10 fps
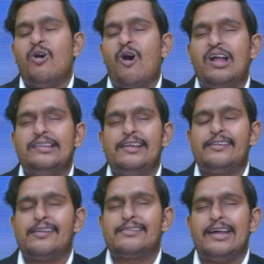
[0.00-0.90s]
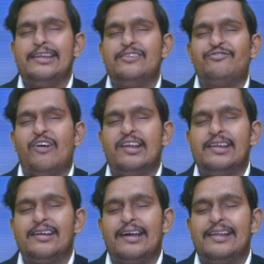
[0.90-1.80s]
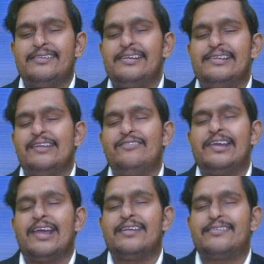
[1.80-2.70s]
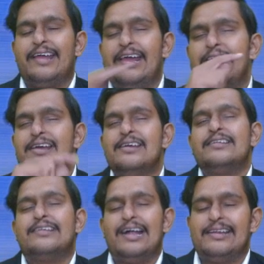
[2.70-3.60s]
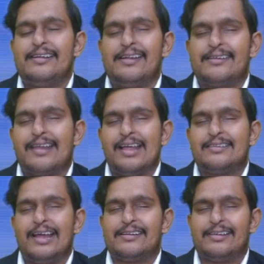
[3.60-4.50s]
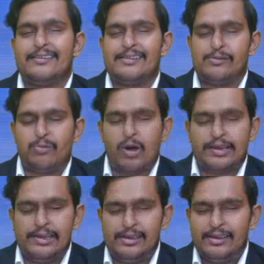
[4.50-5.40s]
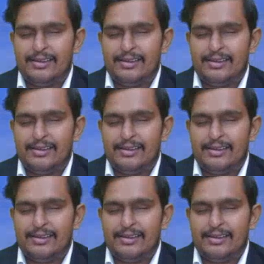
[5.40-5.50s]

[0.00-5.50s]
all this is done in foreign currency, then we can say that it is transactions in foreign